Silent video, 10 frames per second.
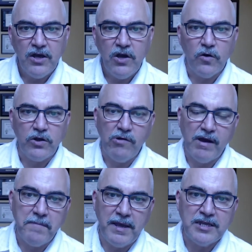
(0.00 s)
Or you
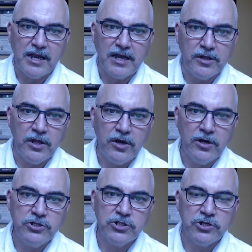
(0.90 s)
may take a
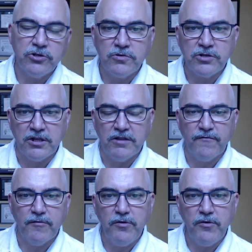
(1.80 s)
larger deliverable